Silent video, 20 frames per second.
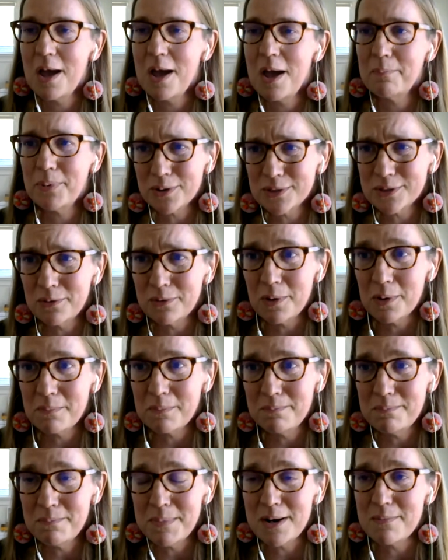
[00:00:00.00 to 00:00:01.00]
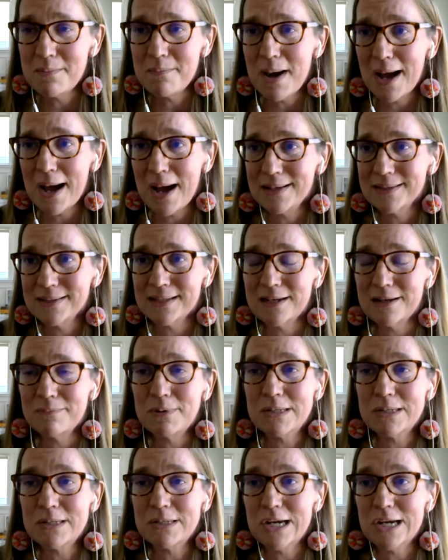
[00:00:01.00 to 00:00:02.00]
but also minimize any
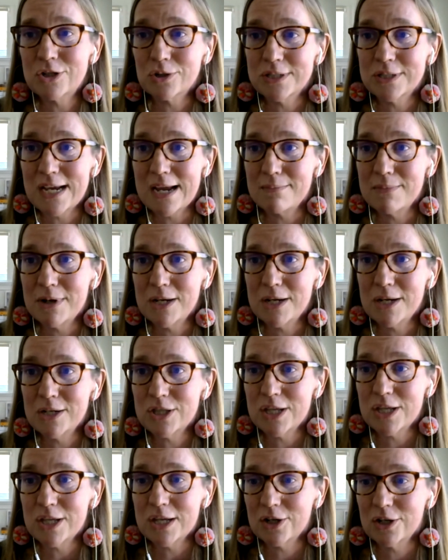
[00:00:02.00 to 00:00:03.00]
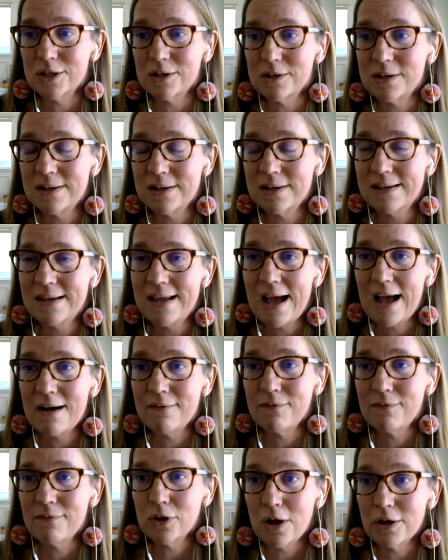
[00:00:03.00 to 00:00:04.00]
potential damage that could have
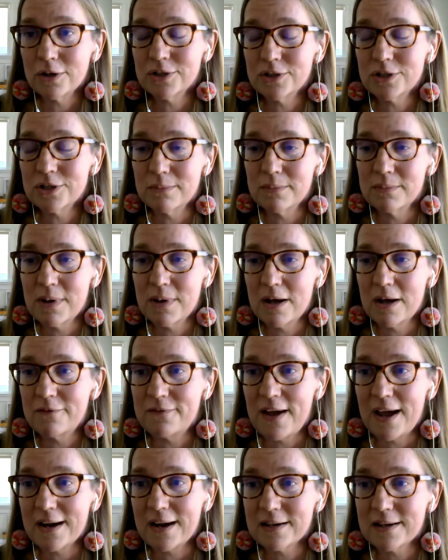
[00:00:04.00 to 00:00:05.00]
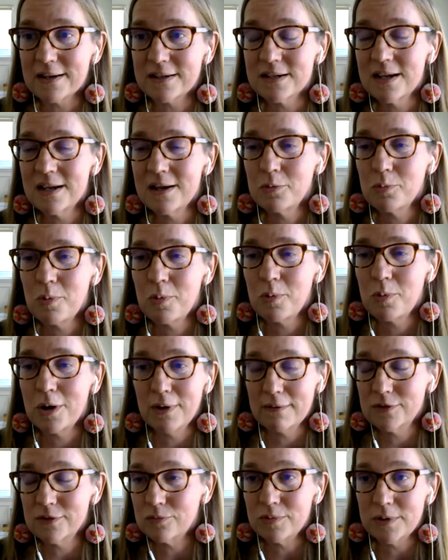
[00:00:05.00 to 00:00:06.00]
a long-term effect while you
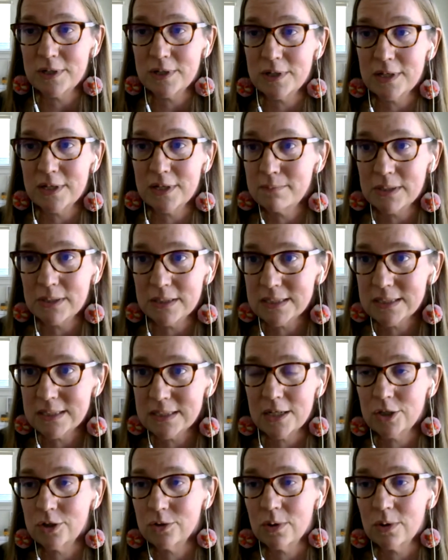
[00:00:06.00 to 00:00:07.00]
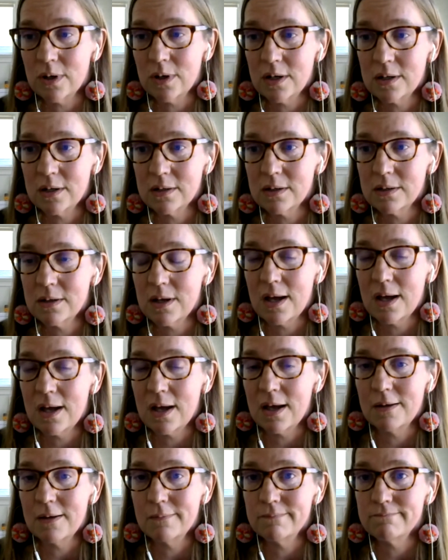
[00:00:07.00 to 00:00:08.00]
have to rehabilitate your
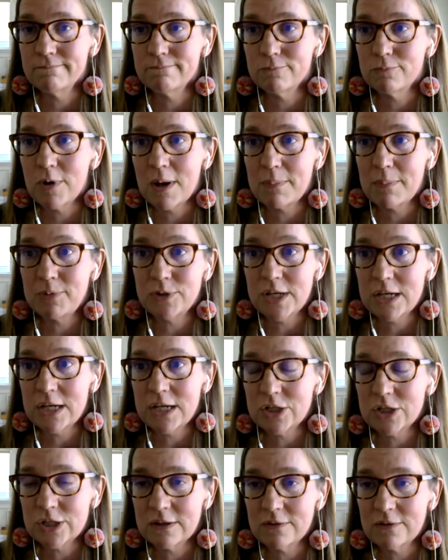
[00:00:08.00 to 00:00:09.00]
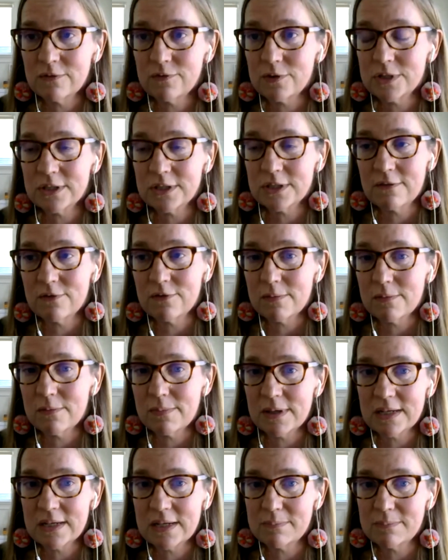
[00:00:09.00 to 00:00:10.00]
reputation for
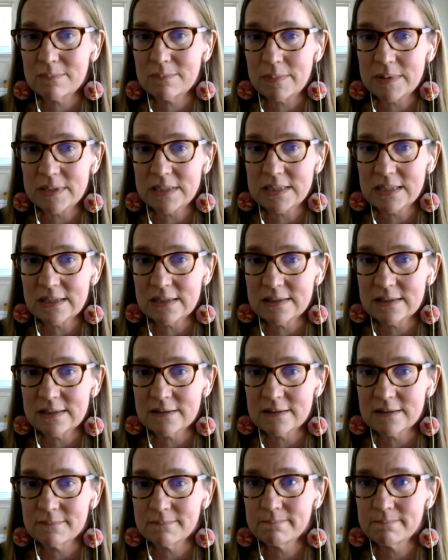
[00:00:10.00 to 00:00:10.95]
deliverability purposes.